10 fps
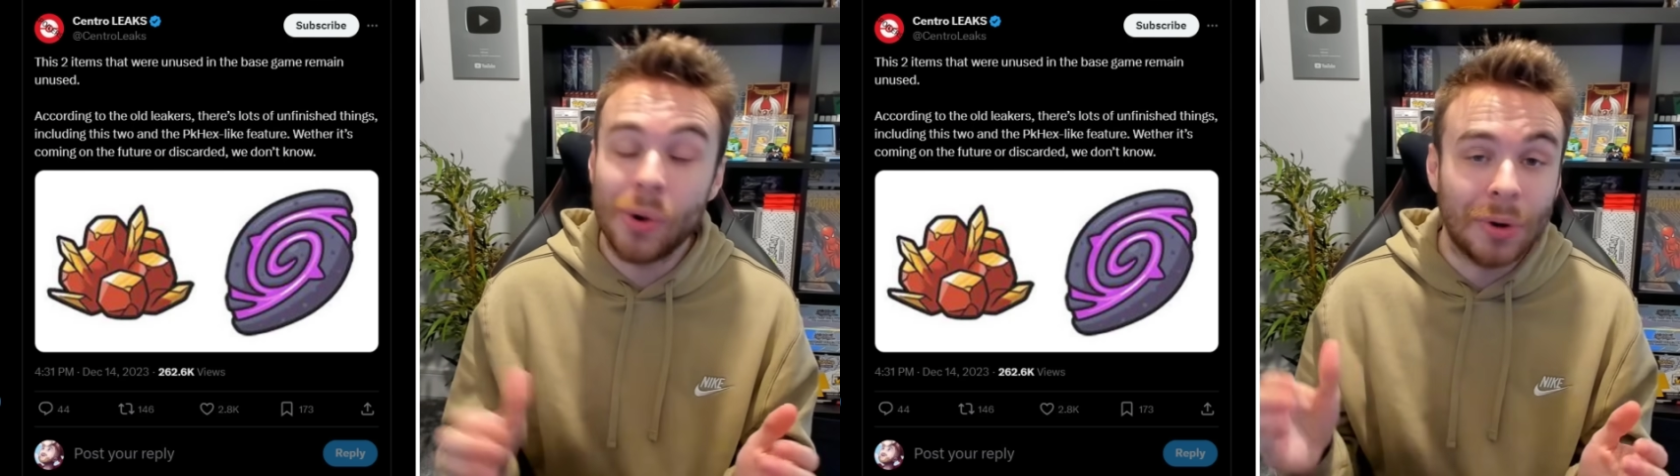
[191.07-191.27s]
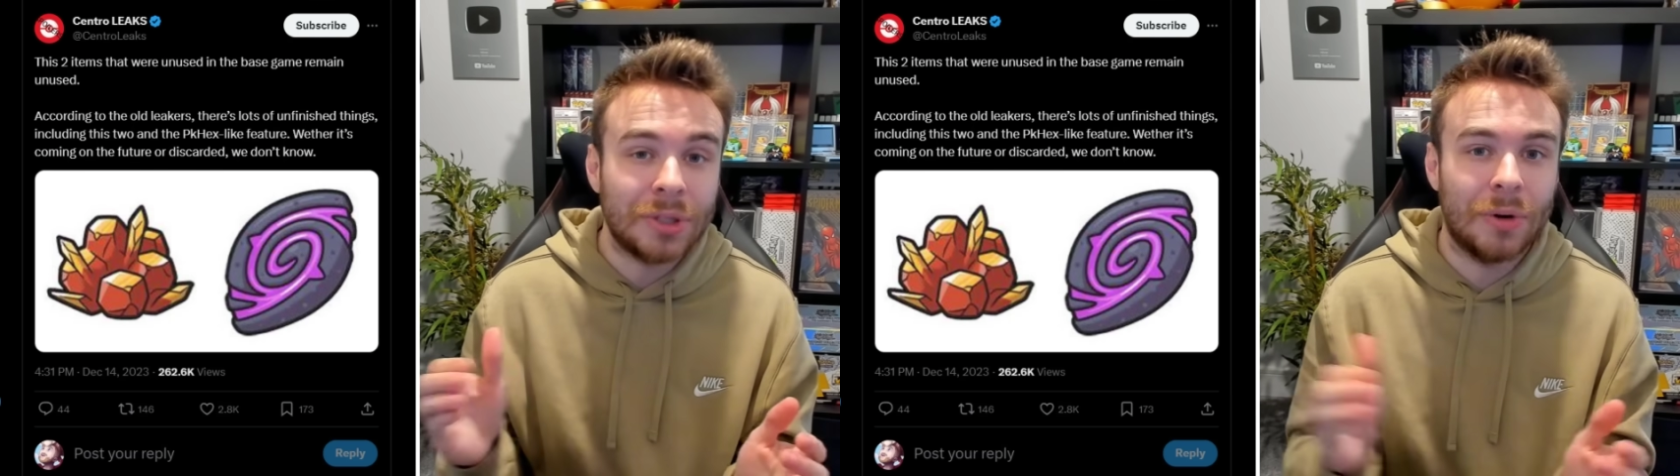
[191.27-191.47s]

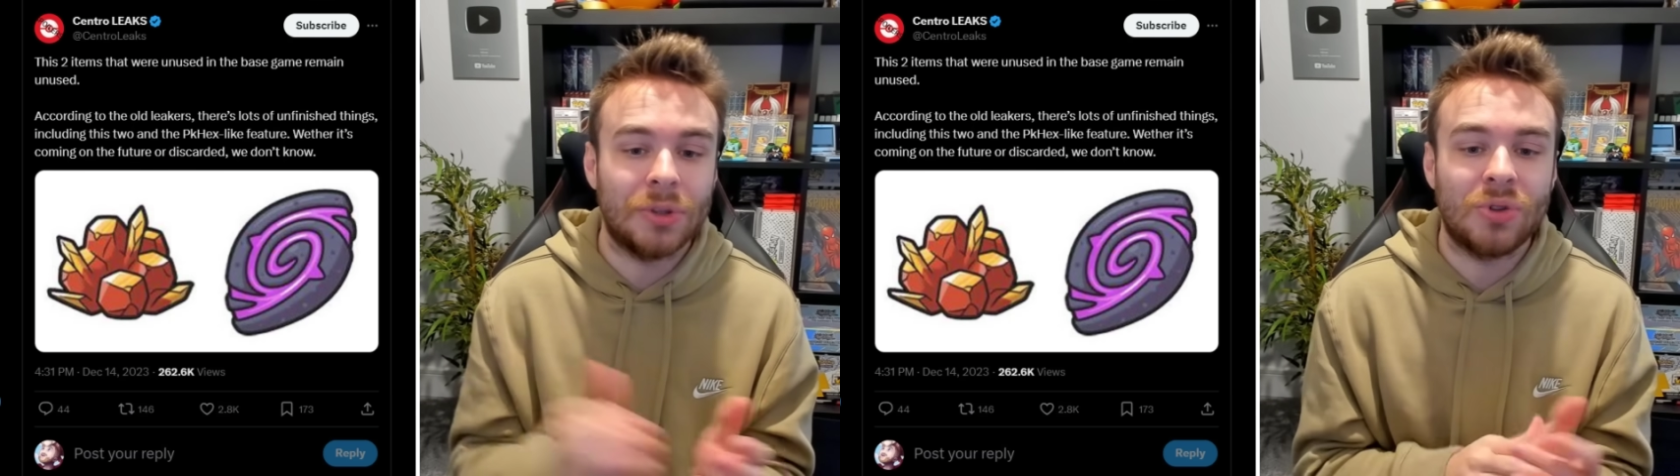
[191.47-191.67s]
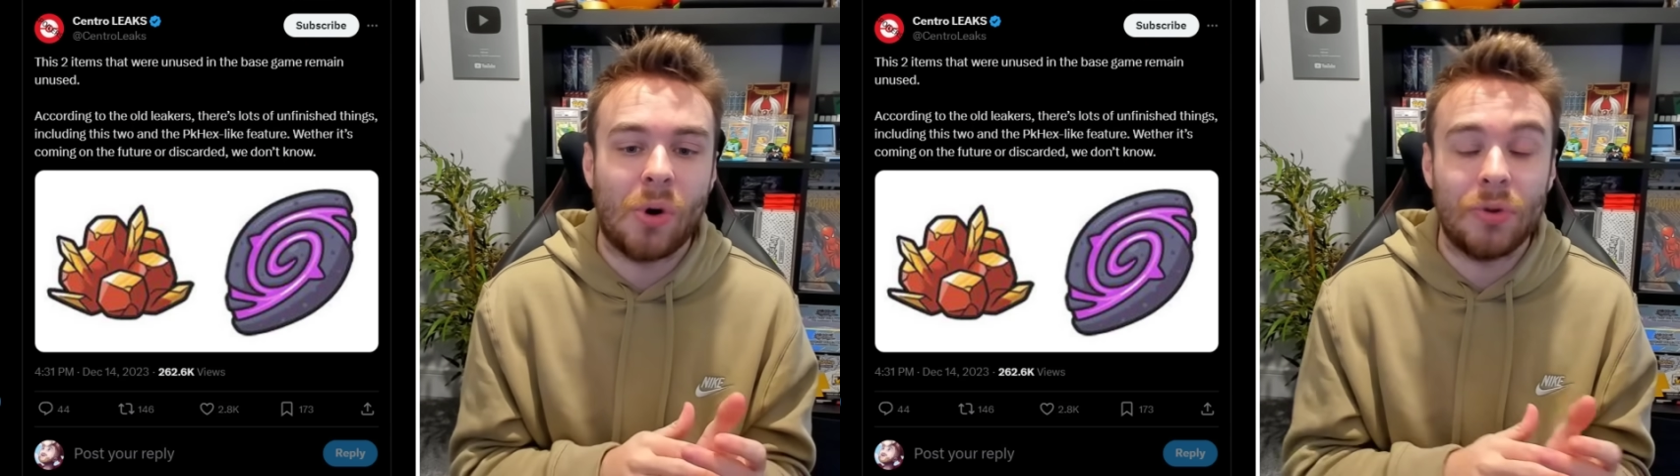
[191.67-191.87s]
also
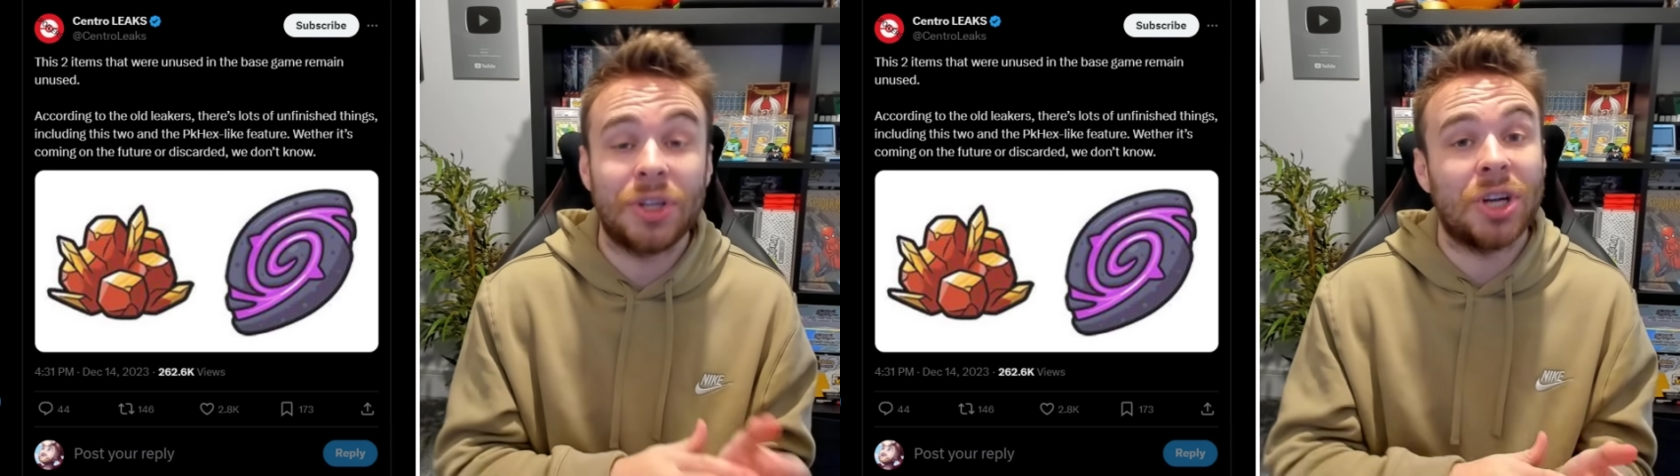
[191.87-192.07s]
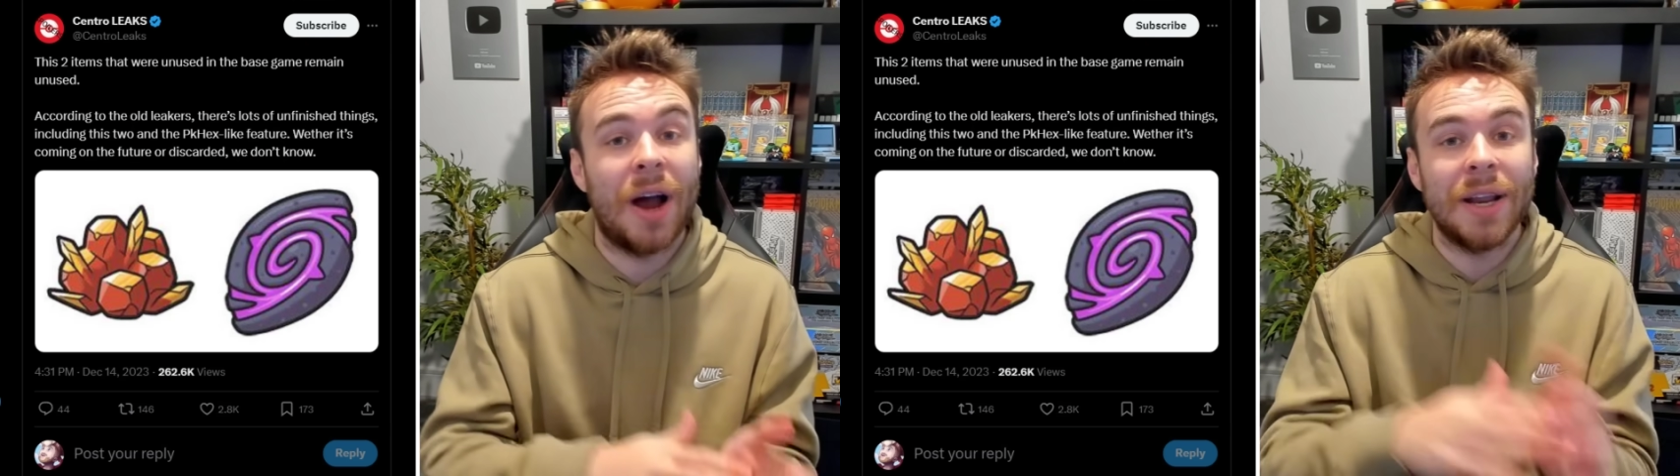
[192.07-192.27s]
saw the
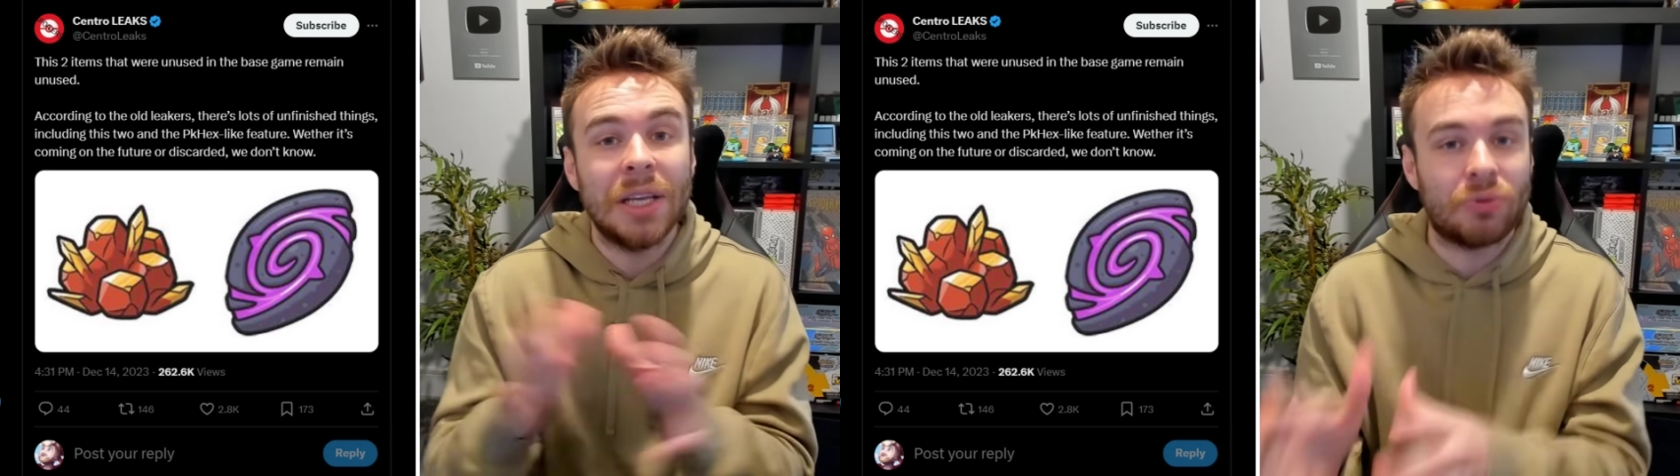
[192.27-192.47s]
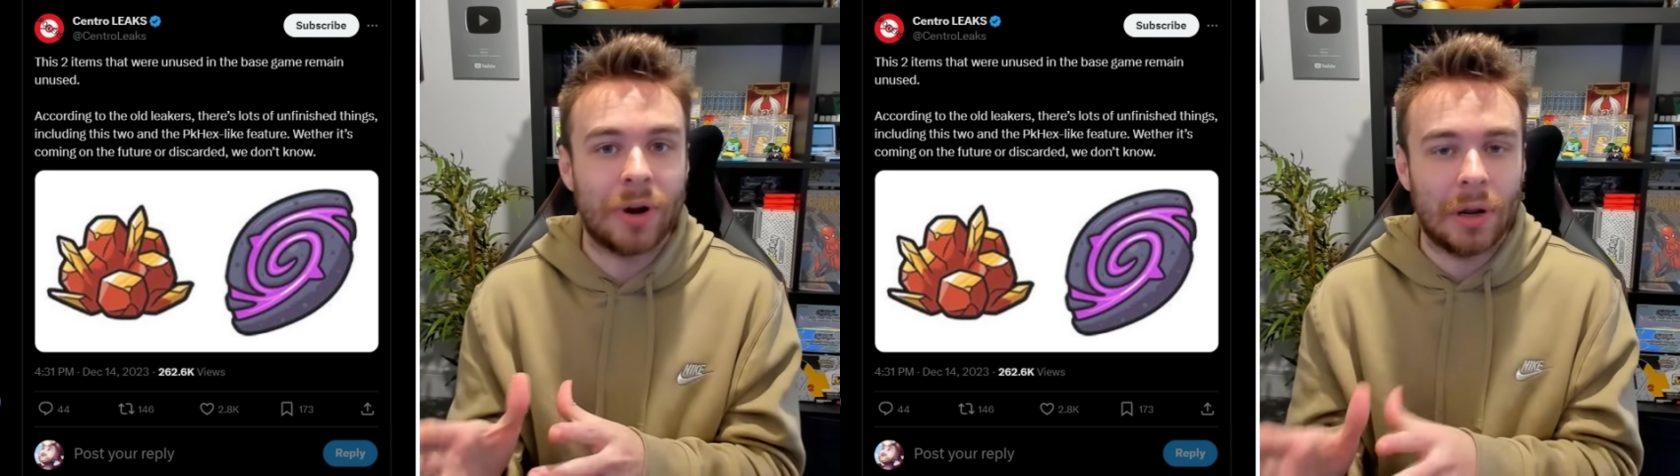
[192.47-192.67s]

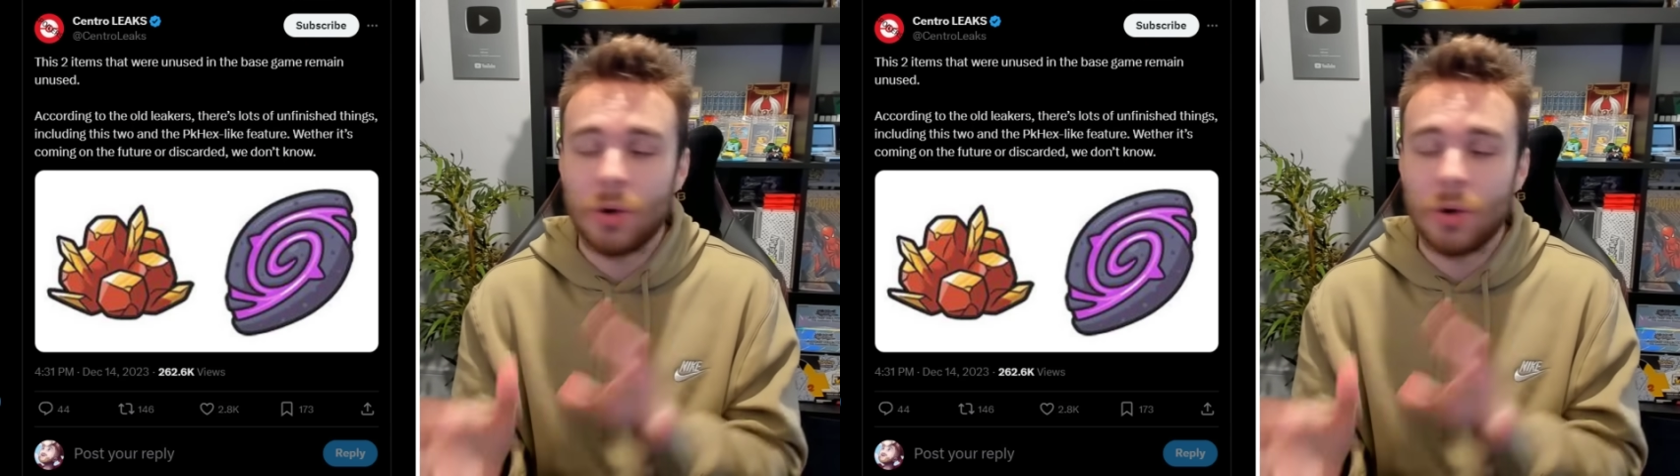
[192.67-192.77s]
Chinese Riddler,